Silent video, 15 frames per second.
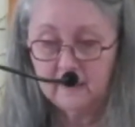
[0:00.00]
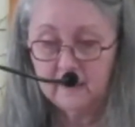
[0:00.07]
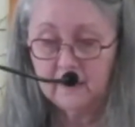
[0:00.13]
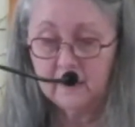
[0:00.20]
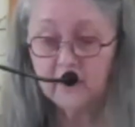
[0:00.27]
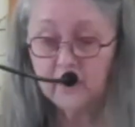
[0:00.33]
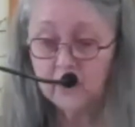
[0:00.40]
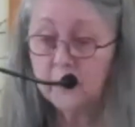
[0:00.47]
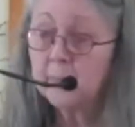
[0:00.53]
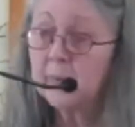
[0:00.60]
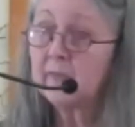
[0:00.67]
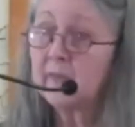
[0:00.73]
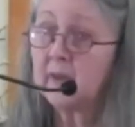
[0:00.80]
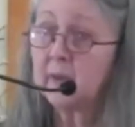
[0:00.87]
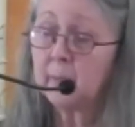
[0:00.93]
The hope
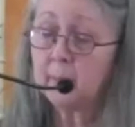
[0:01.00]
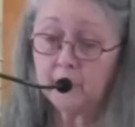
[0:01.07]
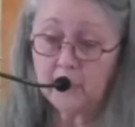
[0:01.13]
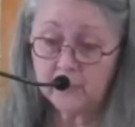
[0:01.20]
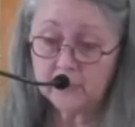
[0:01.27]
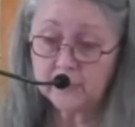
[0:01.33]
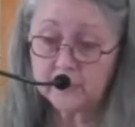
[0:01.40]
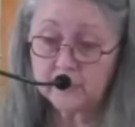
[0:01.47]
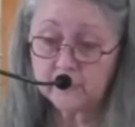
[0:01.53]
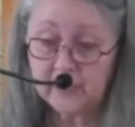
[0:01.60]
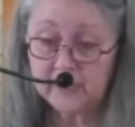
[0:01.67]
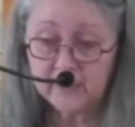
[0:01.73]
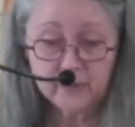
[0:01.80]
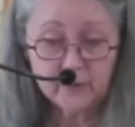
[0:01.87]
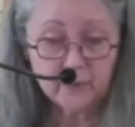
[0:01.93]
of a post
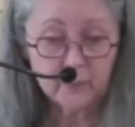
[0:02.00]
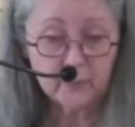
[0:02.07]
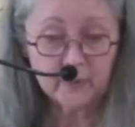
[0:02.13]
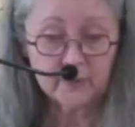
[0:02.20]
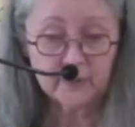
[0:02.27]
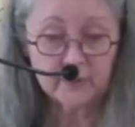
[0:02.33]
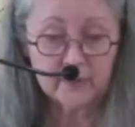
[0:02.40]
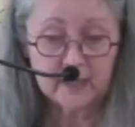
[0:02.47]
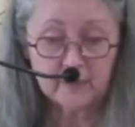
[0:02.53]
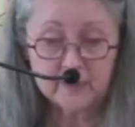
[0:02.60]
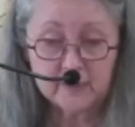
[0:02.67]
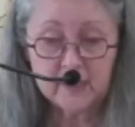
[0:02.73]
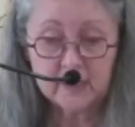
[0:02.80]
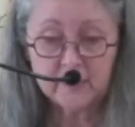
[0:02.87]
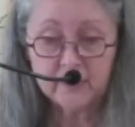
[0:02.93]
racial world that
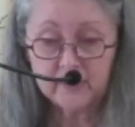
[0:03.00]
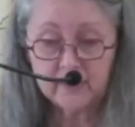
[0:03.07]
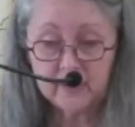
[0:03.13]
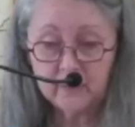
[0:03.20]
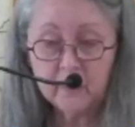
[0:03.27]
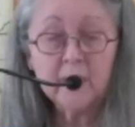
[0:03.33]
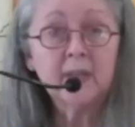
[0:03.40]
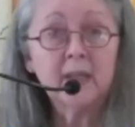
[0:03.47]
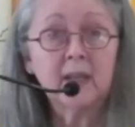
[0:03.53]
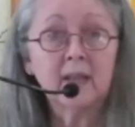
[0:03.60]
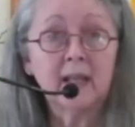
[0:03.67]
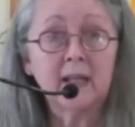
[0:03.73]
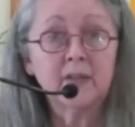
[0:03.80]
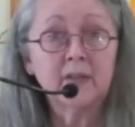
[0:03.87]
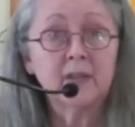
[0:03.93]
was ushered in with the
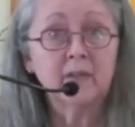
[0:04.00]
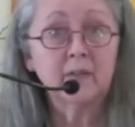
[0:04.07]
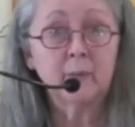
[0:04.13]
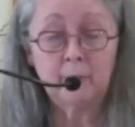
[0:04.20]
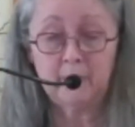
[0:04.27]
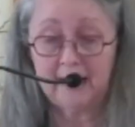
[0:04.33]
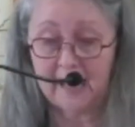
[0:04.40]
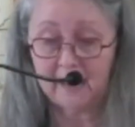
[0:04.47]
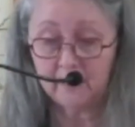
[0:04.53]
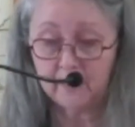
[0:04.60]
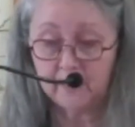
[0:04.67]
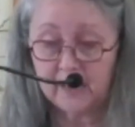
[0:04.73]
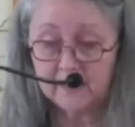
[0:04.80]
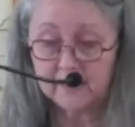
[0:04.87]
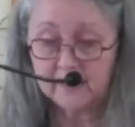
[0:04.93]
election of a black
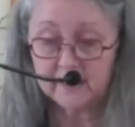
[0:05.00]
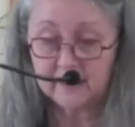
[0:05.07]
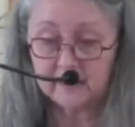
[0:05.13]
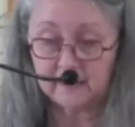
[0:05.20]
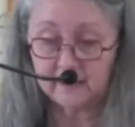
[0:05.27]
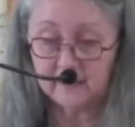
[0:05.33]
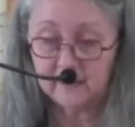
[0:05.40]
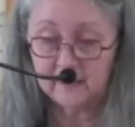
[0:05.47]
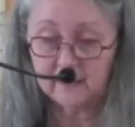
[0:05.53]
president